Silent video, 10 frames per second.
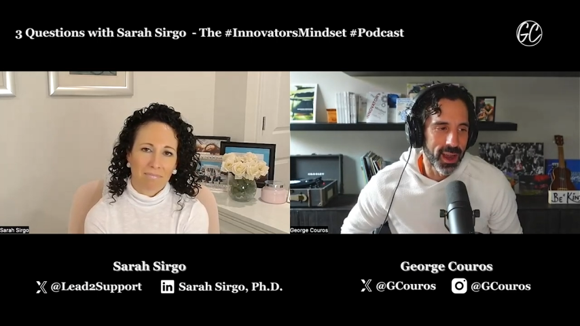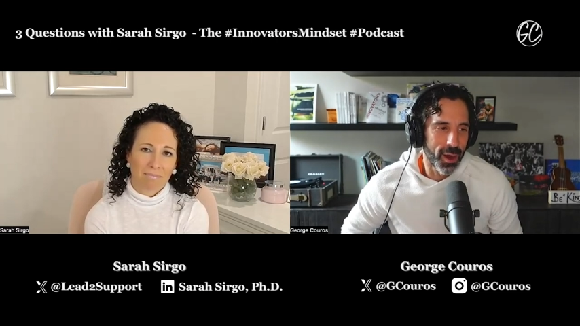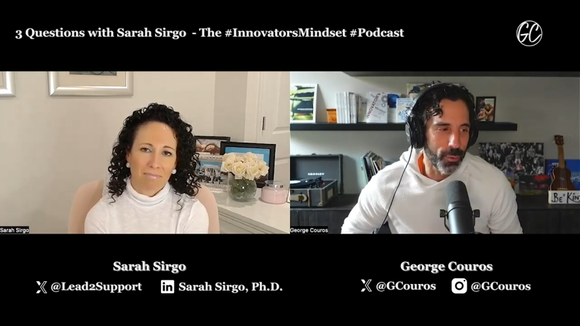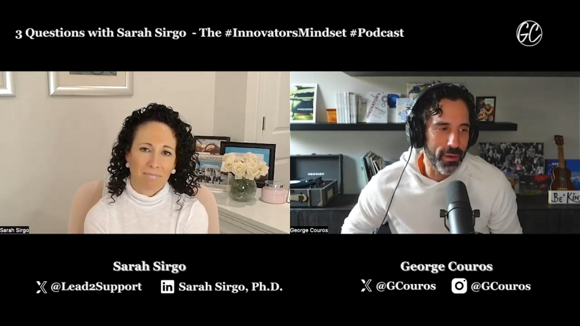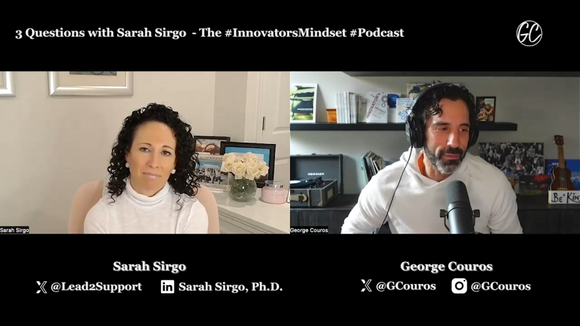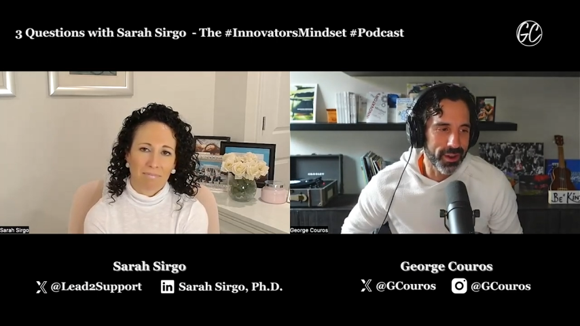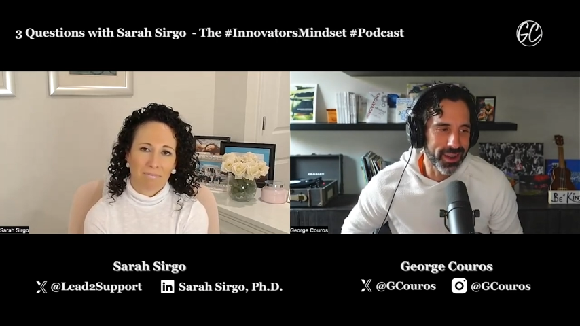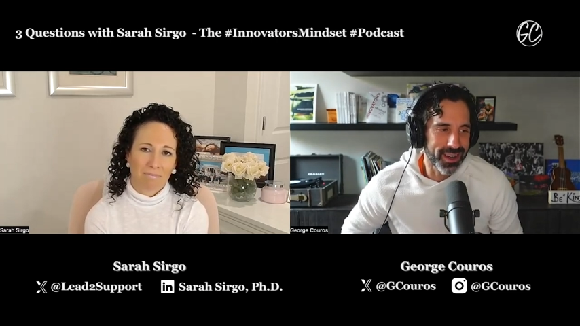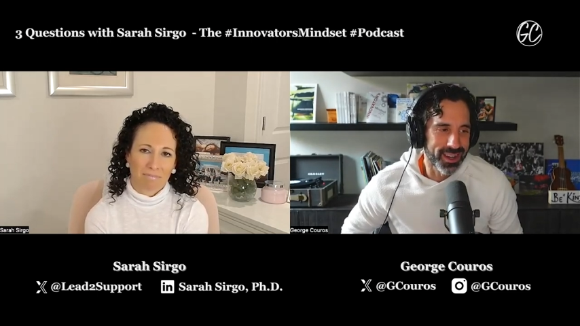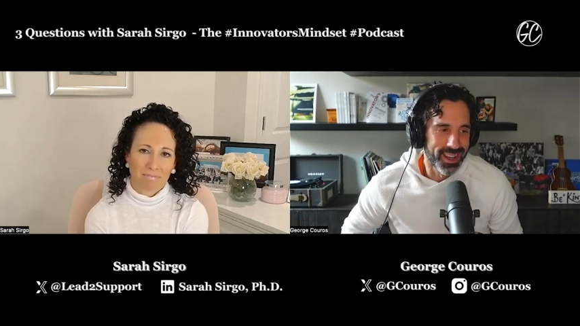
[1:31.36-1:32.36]

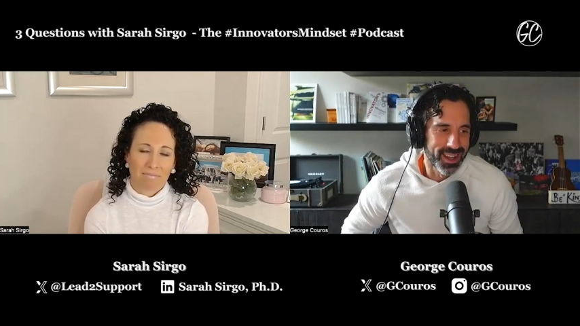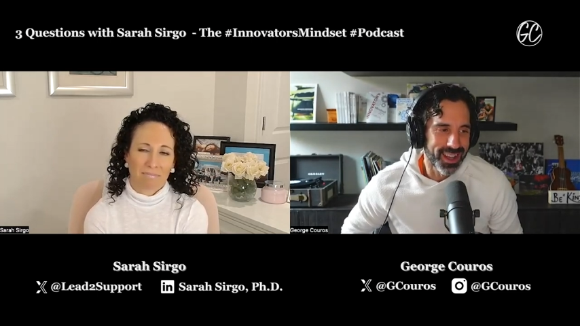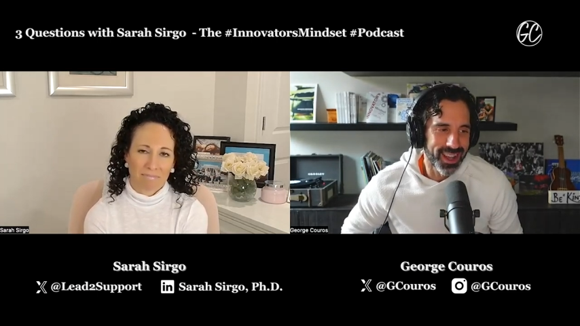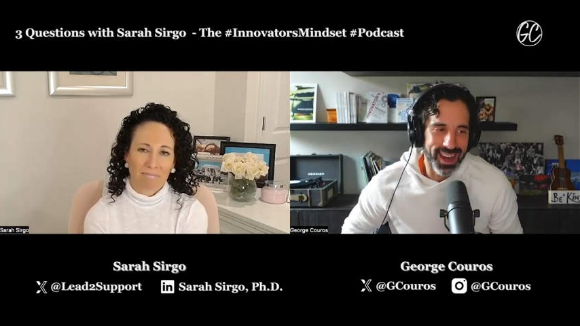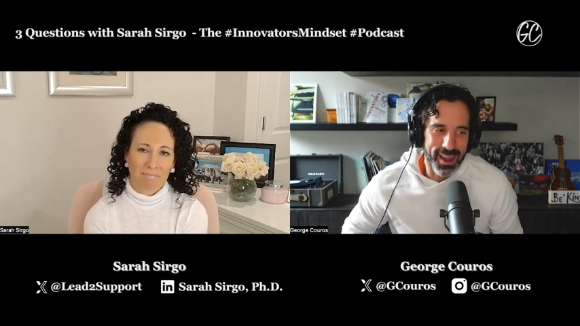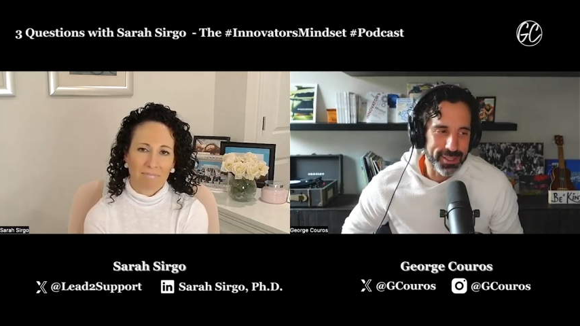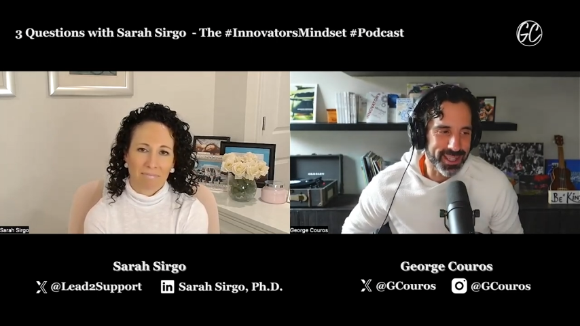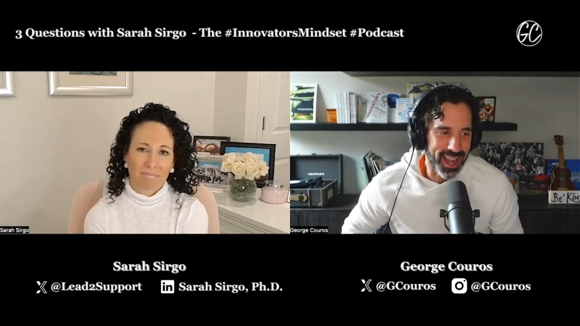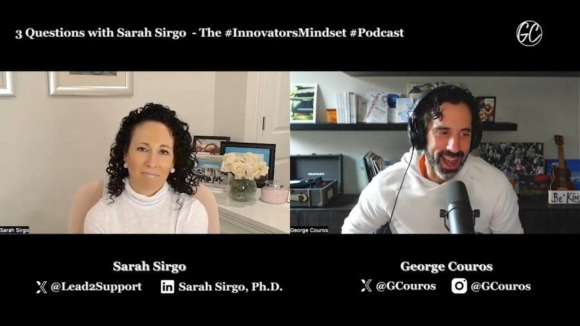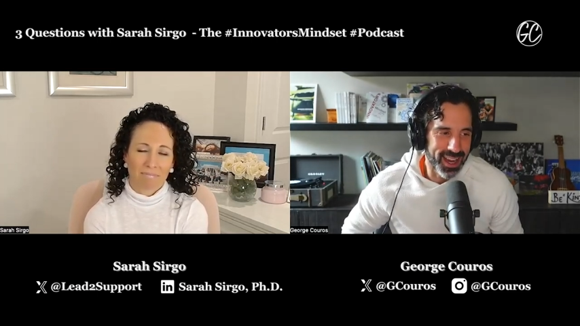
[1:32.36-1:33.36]
Speaker 1: irreverent, and I was
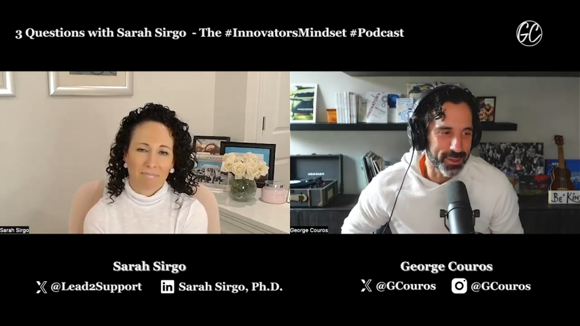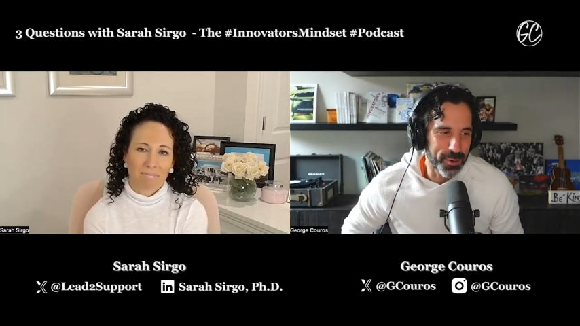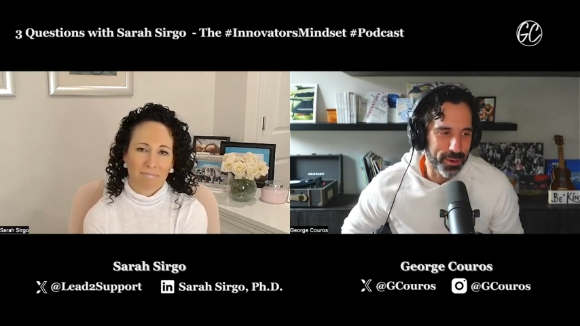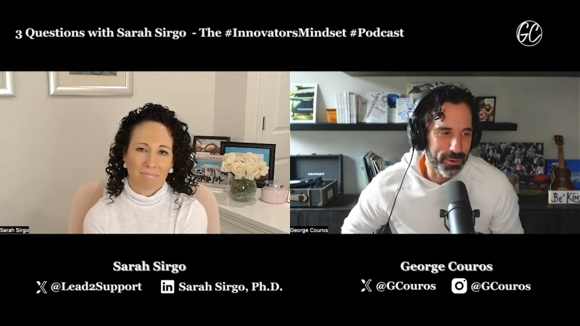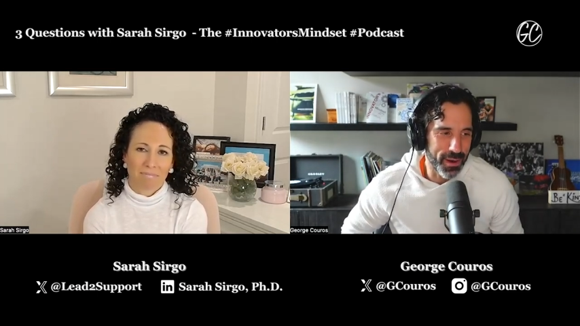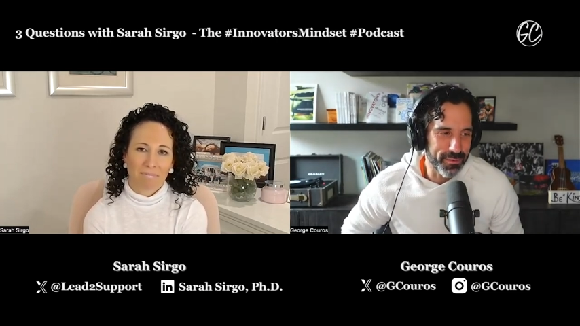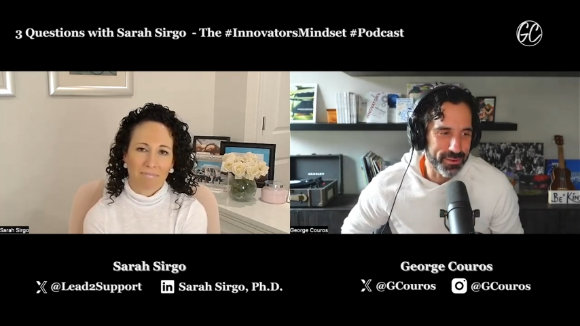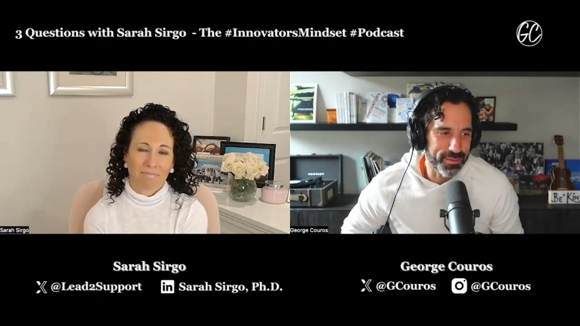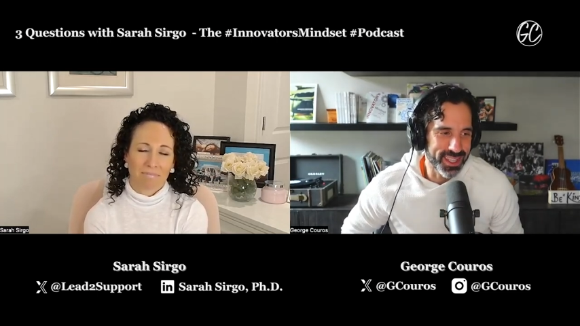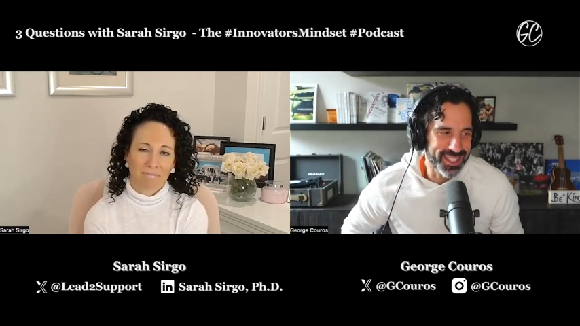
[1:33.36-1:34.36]
like, I don't know what
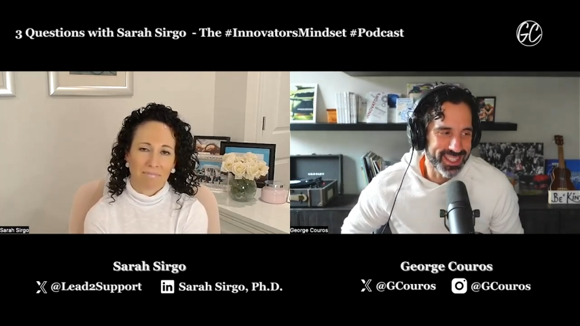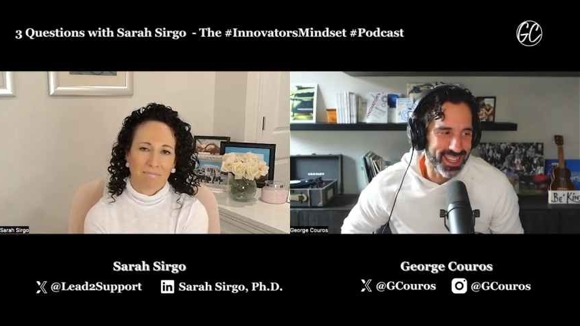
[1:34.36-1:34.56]
irreverent means,